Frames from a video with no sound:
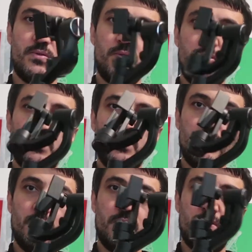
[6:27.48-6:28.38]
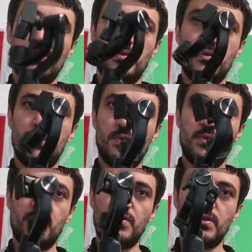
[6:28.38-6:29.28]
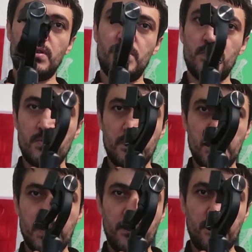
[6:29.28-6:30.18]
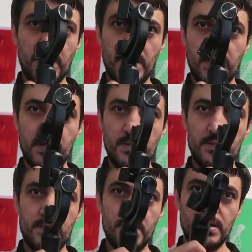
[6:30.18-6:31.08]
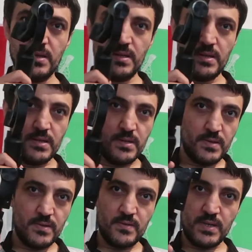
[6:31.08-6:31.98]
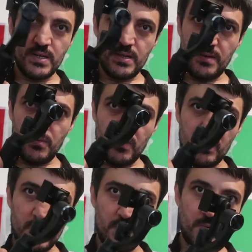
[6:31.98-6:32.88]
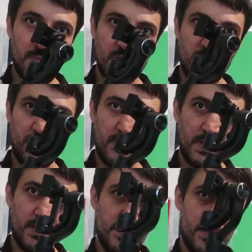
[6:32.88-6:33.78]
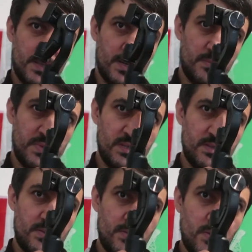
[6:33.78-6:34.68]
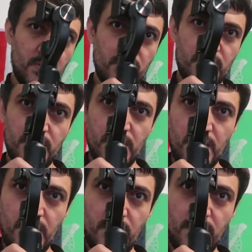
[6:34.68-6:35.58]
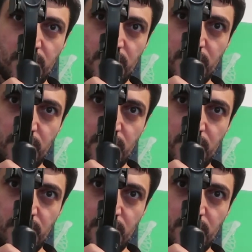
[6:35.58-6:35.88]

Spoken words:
So since it's focusing on my face, when I move that on my face, that means you're gonna see this